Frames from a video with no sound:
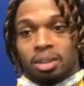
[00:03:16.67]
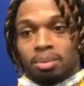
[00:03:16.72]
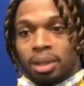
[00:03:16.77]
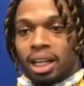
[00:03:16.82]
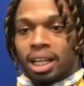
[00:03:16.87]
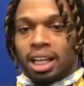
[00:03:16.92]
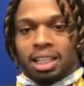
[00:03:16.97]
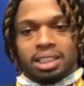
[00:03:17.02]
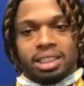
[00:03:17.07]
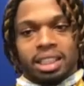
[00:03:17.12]

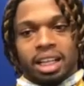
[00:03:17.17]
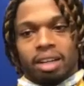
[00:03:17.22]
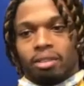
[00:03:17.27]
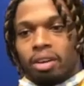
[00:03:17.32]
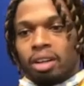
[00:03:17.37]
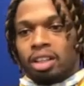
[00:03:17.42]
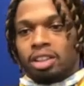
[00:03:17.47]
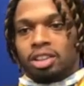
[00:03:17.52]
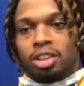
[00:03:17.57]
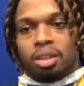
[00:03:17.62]
Like I said,
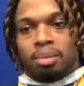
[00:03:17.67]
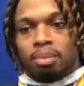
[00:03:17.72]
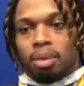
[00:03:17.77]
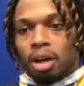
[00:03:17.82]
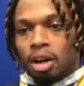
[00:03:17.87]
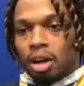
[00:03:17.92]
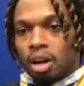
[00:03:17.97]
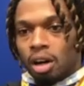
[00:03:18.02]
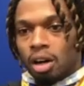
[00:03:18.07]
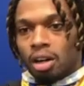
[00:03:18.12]
running to the
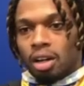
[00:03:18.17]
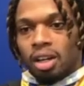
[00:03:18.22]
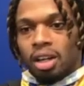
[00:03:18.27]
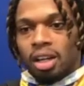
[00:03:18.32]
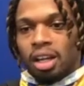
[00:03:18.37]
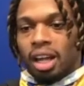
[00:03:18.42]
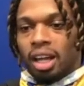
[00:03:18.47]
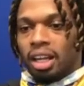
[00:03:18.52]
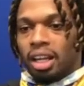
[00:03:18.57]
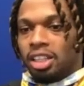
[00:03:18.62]
ball
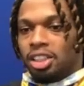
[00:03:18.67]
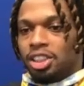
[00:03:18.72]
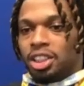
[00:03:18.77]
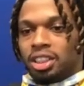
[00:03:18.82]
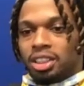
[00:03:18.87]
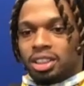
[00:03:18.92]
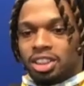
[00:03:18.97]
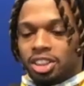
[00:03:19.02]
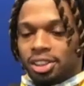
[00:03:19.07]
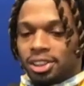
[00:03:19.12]
and
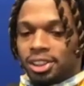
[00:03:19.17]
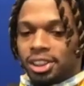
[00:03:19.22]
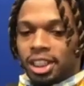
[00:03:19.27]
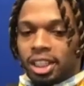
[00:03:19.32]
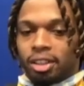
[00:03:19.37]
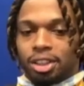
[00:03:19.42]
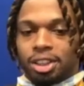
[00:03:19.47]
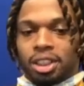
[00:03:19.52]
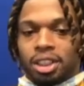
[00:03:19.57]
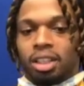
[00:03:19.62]
just
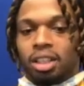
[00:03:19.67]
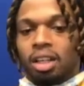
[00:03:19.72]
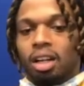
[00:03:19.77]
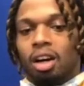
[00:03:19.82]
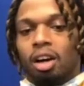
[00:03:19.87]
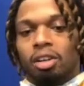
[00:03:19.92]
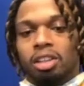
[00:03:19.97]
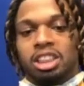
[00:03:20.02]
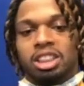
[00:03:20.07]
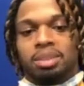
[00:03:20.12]
cherishing
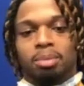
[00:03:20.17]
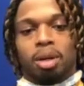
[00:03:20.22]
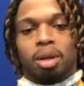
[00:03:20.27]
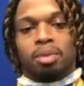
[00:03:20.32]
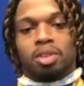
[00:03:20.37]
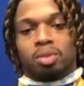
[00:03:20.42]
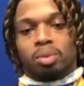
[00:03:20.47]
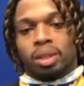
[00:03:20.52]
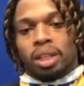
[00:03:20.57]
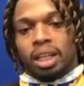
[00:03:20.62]
all these
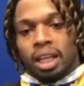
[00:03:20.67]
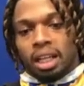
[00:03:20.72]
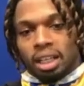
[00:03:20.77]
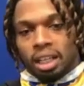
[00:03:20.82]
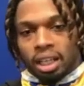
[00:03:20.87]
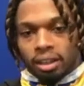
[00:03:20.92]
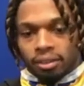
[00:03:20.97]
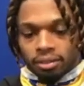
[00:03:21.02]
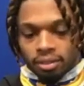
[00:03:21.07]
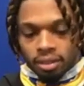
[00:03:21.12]
moments we got
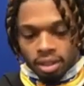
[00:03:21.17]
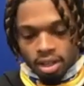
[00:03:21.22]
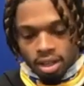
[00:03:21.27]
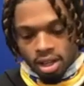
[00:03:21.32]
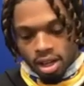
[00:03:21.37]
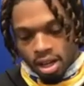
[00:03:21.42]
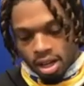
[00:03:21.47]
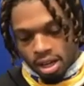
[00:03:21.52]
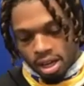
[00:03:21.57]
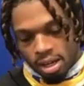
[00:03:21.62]
left,
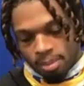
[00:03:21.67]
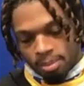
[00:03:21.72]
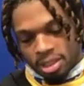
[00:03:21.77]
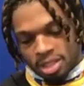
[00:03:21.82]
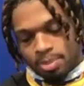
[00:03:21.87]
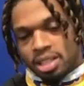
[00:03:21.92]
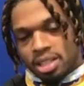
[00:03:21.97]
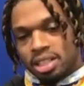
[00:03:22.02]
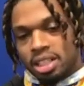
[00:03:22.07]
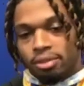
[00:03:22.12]

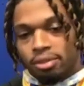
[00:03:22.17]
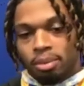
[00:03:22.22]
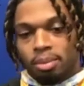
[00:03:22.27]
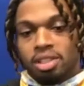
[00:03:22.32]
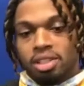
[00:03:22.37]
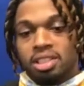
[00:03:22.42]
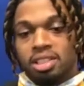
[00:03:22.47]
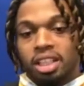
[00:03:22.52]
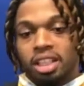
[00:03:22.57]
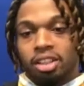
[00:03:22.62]
especially from the
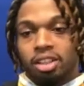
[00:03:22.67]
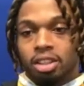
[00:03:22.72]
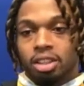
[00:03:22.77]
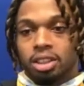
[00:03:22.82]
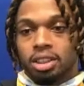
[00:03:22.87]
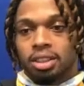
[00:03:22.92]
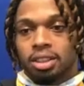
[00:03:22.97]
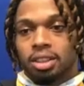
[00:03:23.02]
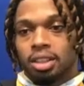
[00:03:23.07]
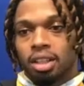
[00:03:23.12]

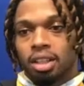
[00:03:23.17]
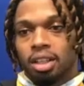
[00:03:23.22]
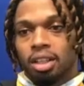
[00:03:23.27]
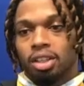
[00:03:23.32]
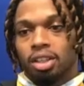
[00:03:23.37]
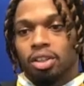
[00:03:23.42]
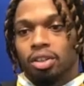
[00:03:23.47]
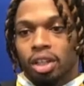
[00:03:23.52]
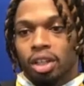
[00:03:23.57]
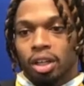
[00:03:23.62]
seniors.
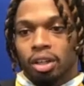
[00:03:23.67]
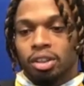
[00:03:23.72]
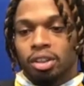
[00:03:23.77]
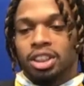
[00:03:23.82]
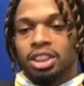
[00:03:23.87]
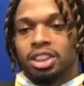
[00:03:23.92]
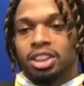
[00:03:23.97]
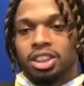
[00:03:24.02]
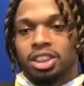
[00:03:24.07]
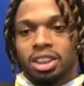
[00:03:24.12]
You know,
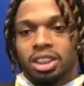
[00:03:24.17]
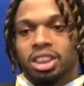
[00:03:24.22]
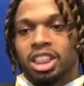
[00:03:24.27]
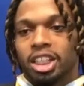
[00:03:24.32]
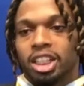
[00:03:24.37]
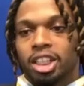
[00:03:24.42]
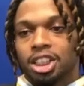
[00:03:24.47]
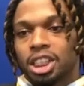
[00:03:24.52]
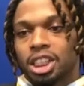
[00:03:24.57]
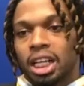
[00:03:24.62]
just
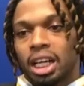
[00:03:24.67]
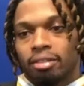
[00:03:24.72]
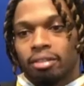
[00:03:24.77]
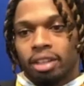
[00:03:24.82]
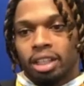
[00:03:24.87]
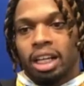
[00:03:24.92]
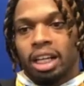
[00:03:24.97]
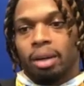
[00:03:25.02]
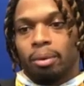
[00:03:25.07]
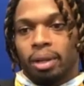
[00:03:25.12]
cherishing every
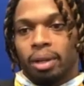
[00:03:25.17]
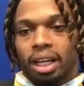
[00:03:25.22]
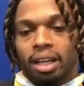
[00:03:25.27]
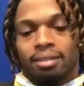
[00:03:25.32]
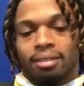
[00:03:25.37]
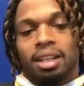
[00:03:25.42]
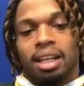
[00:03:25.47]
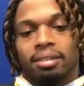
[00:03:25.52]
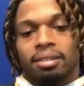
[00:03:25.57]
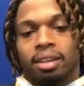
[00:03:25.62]
day we have
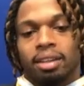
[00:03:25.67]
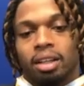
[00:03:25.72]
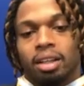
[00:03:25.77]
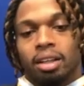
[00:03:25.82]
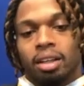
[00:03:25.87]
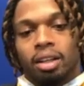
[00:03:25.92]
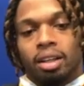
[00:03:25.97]
left here.